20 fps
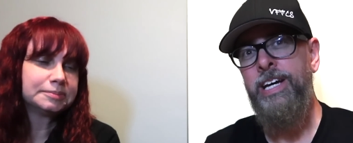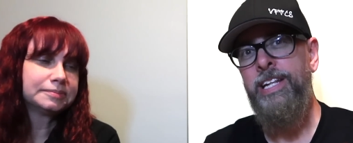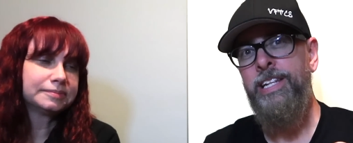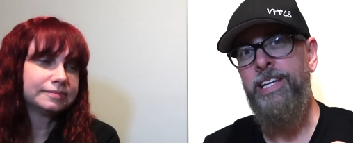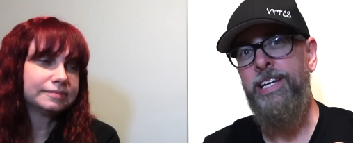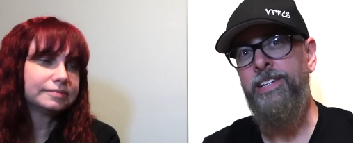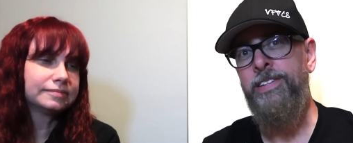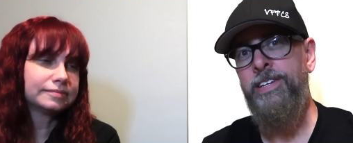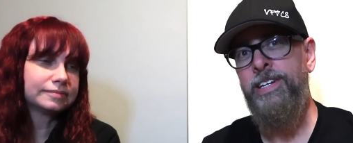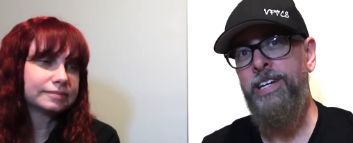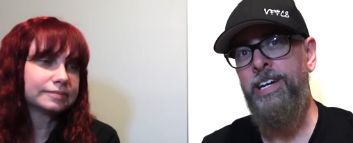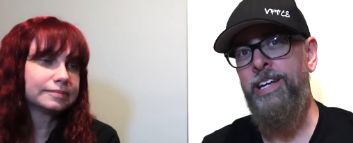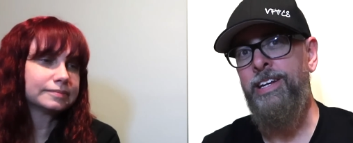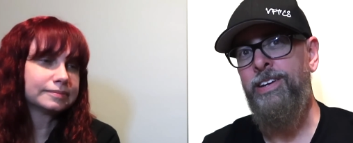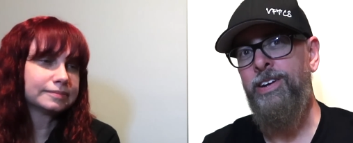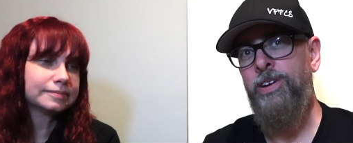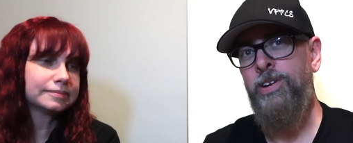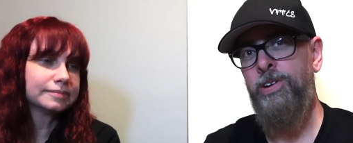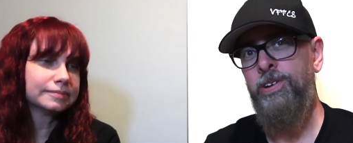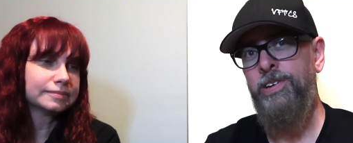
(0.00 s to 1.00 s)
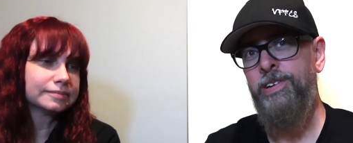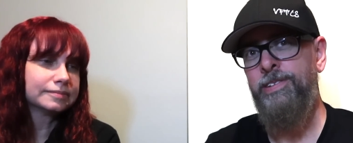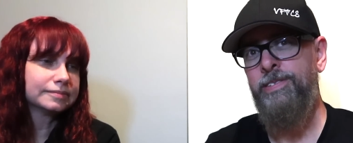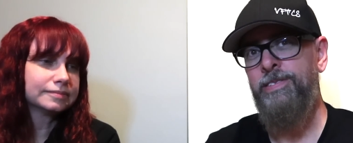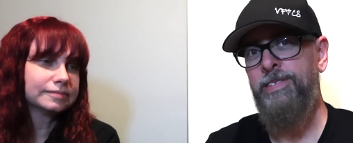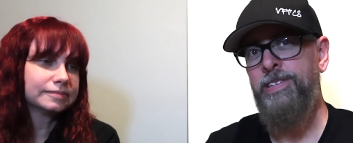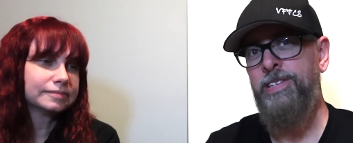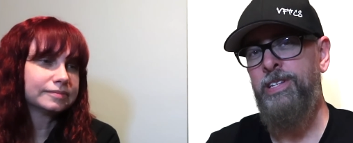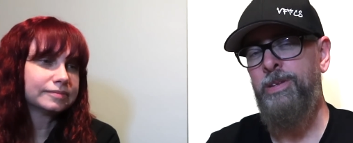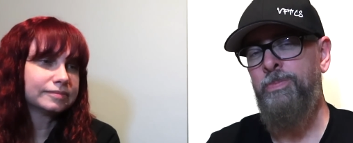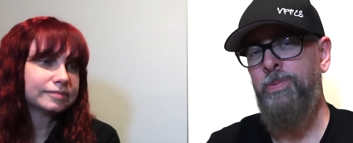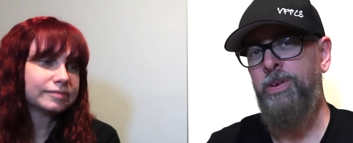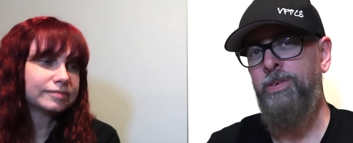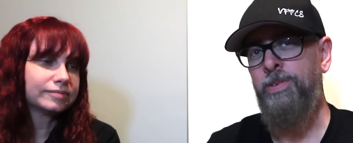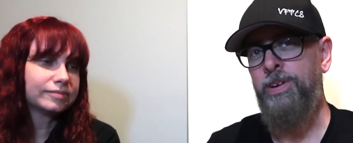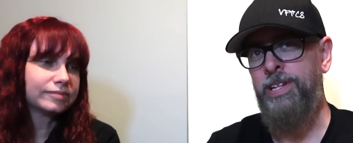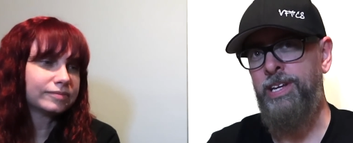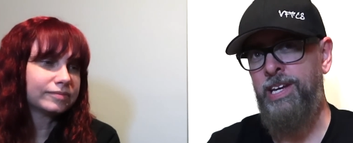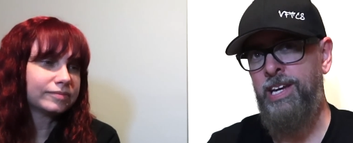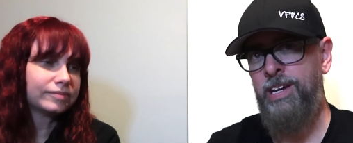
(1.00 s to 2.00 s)
Speaker 1: they either get hurt to the point where
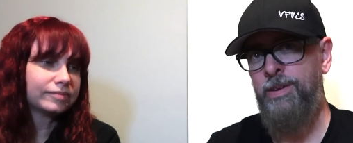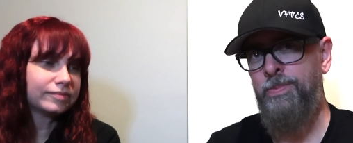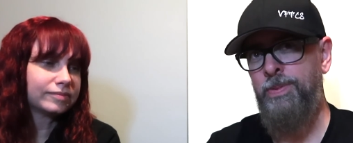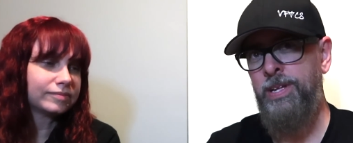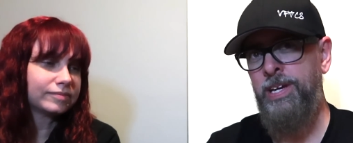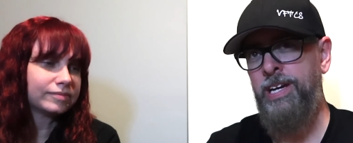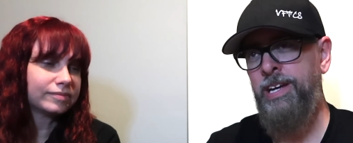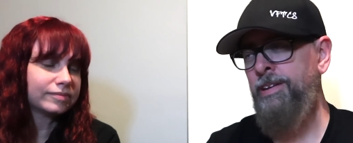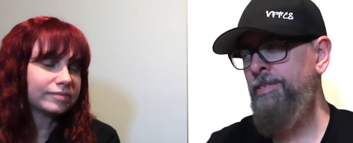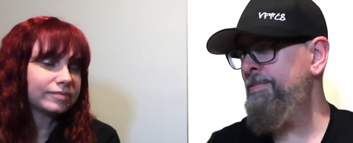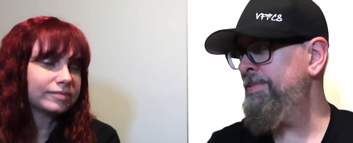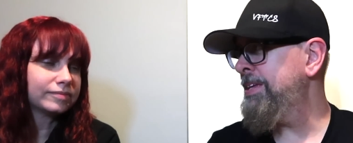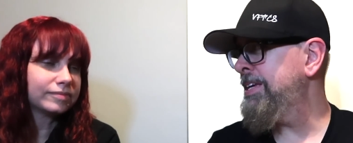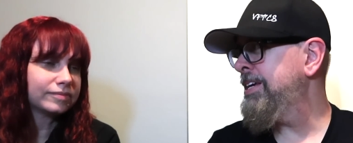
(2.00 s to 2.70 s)
they can't play,